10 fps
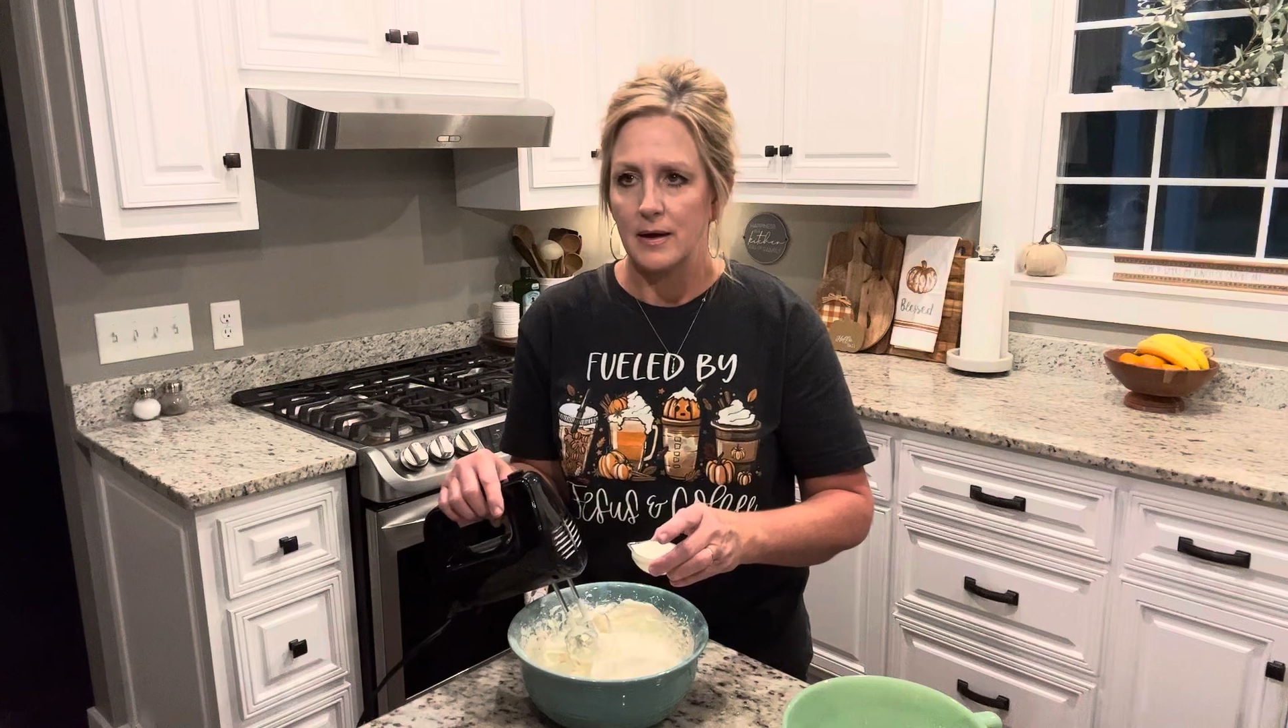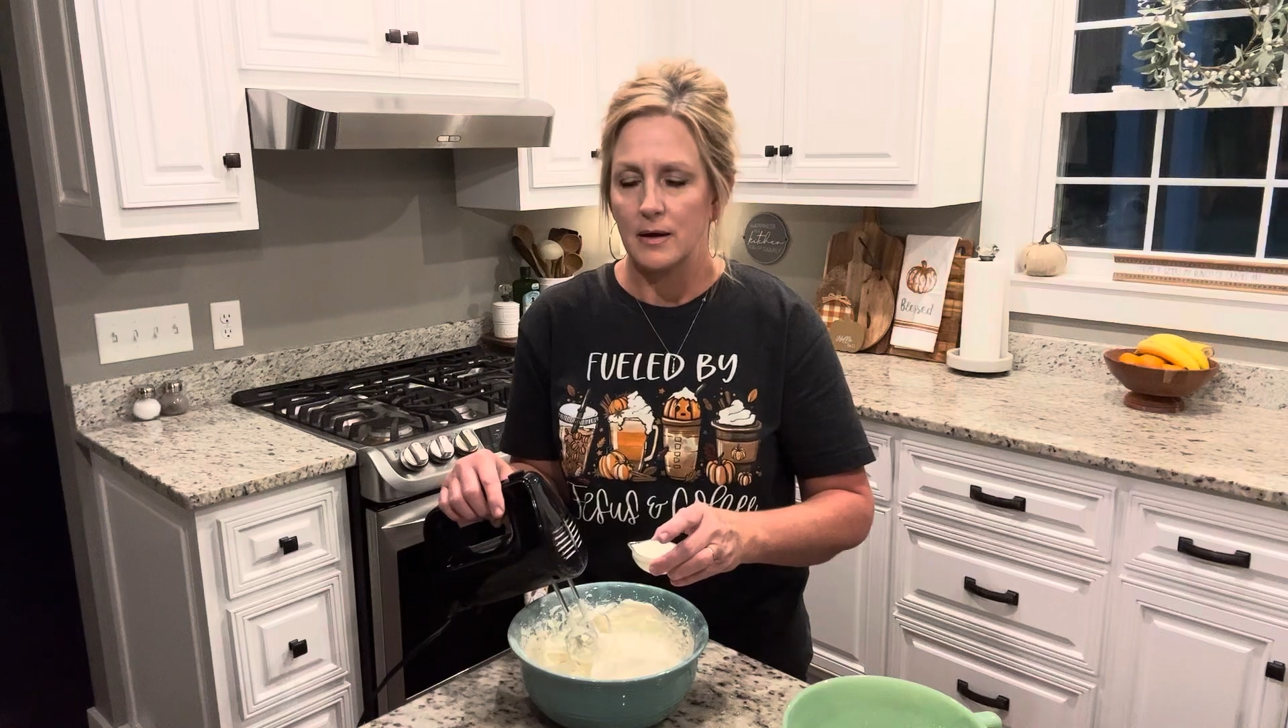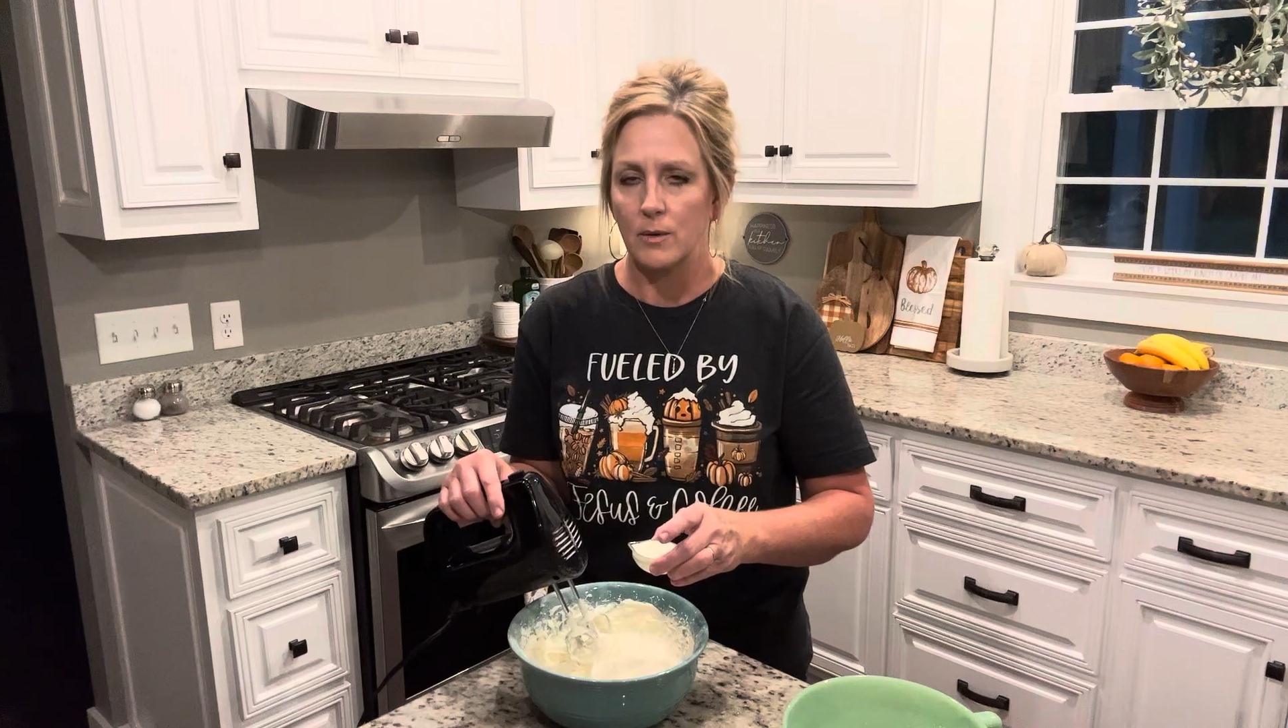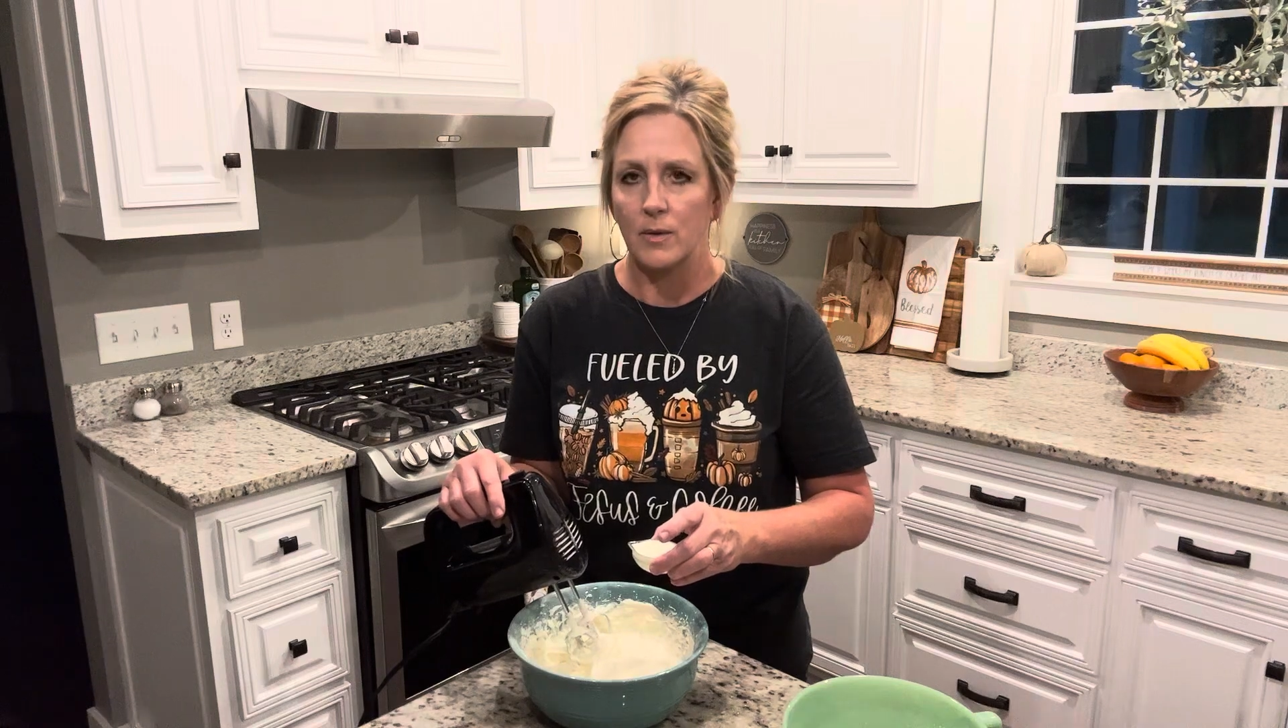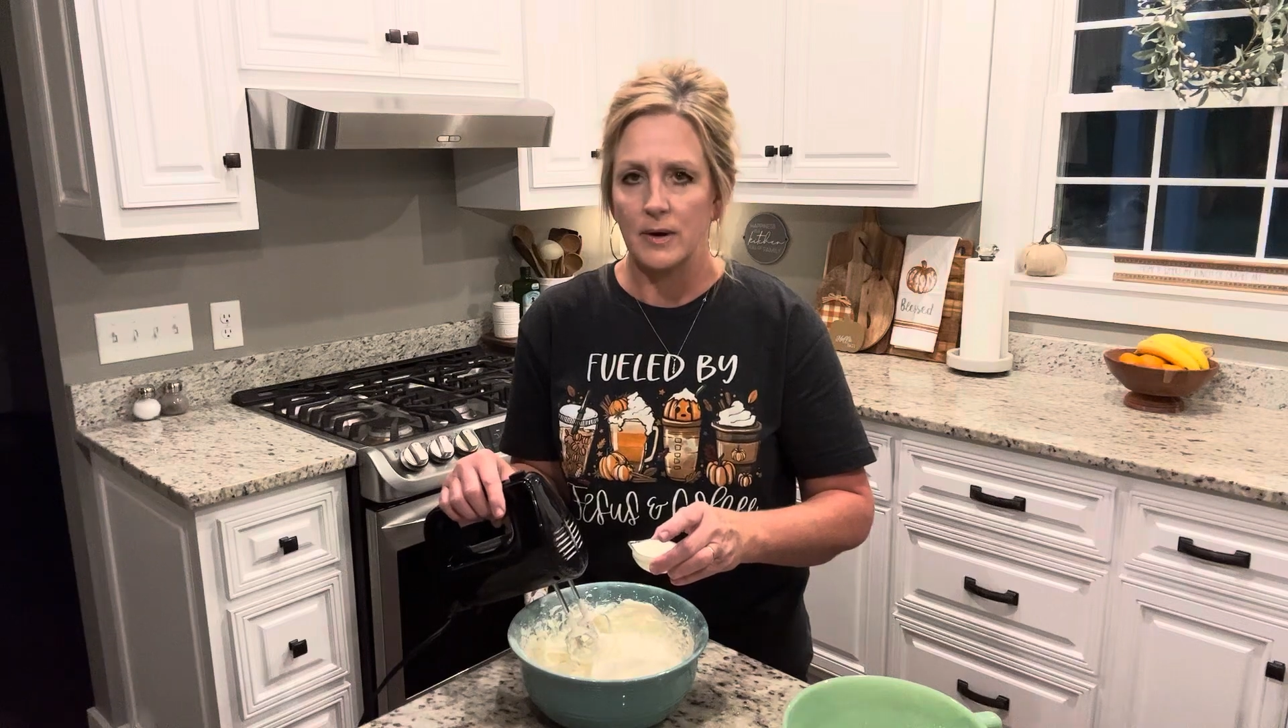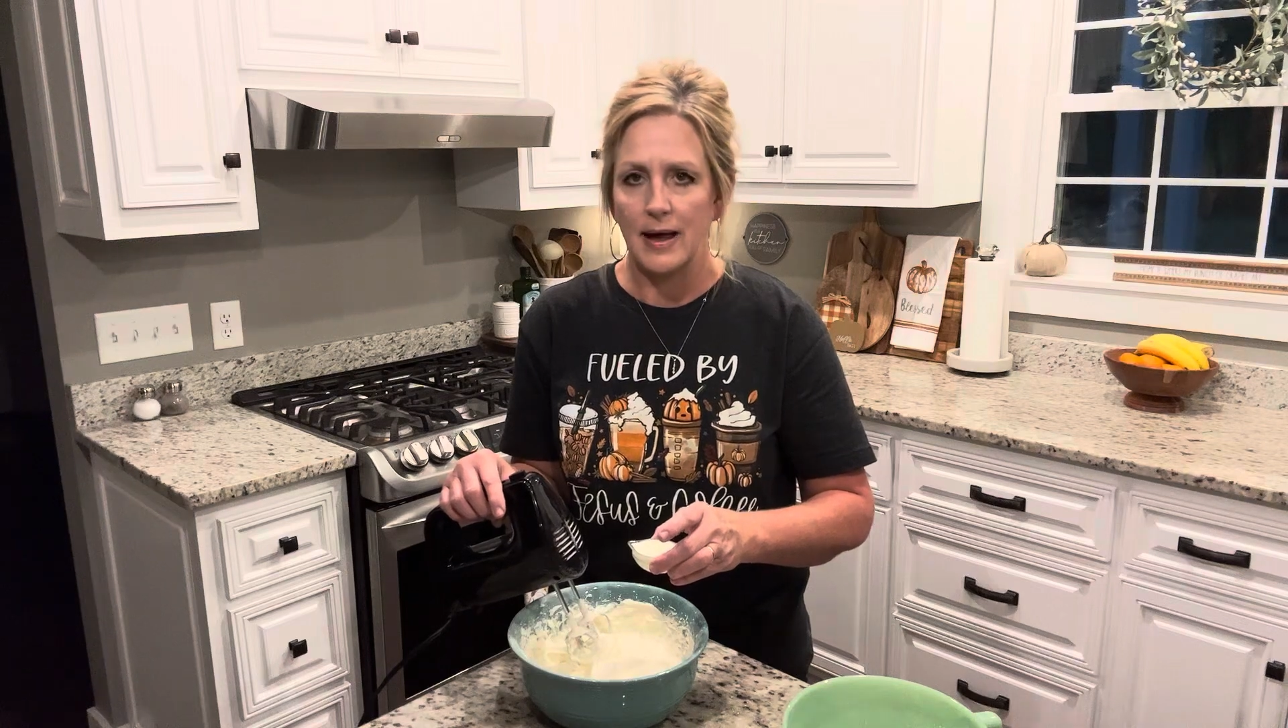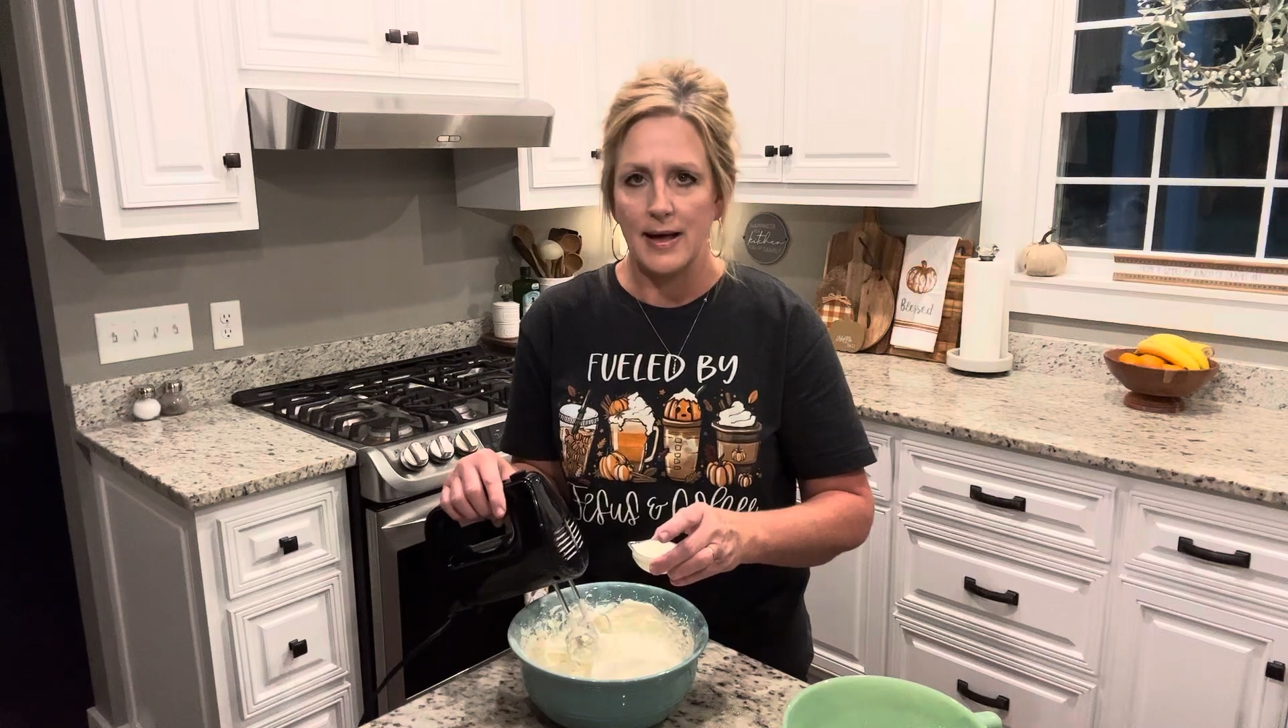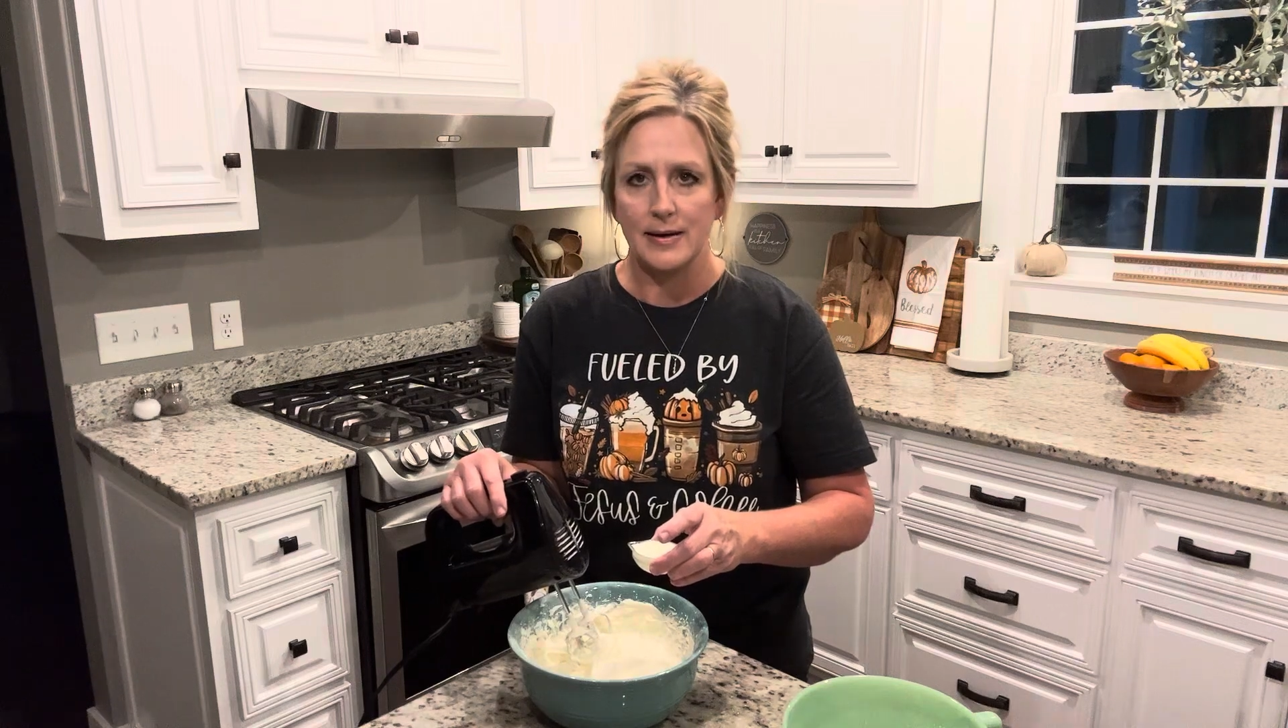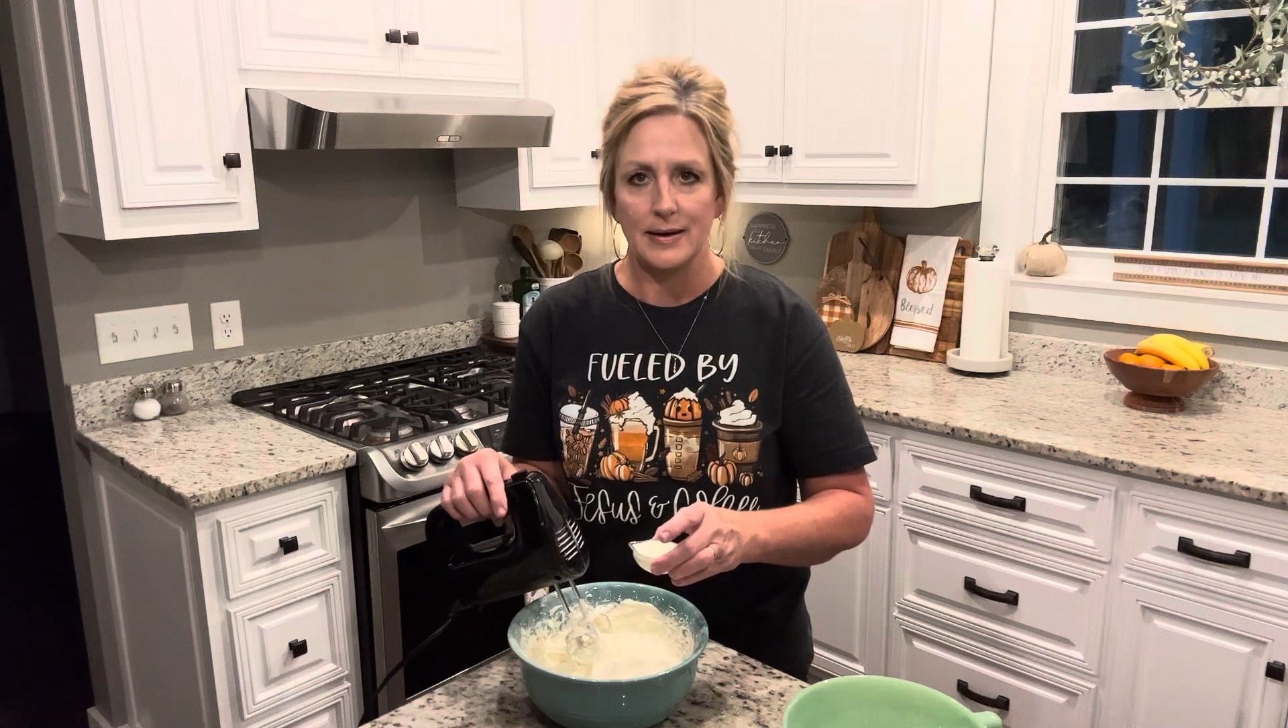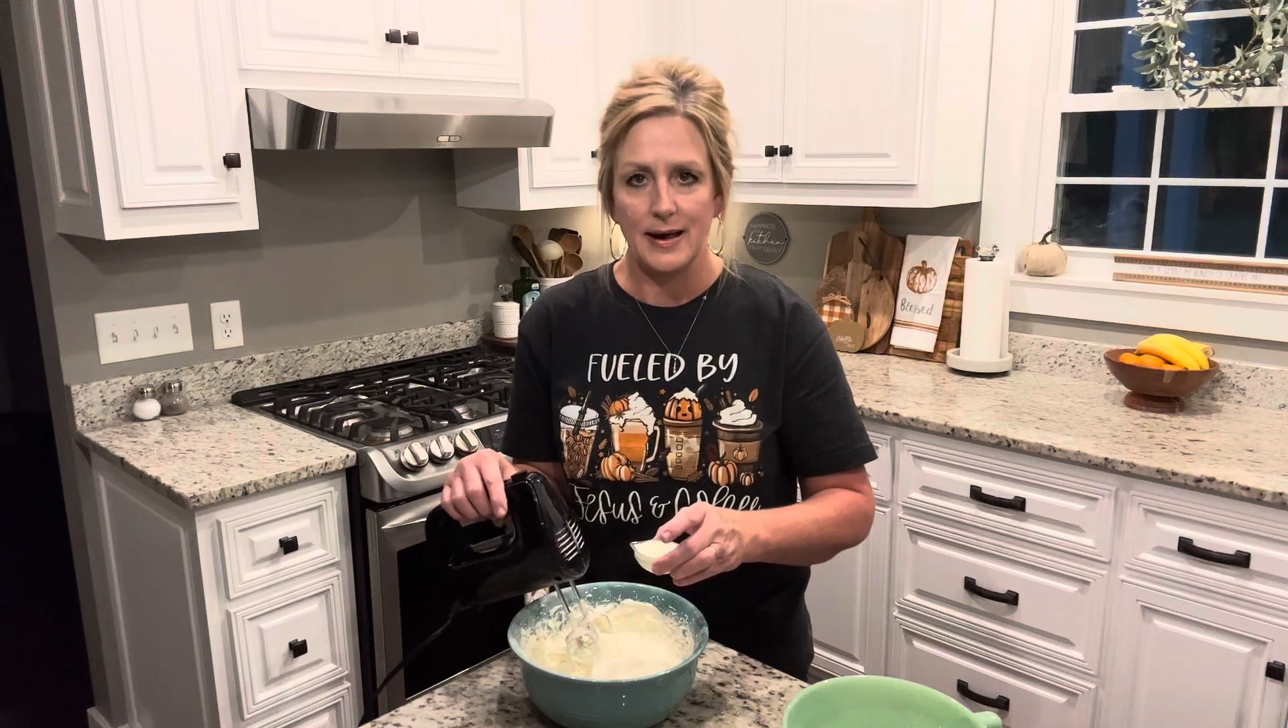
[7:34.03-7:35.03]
You want to add it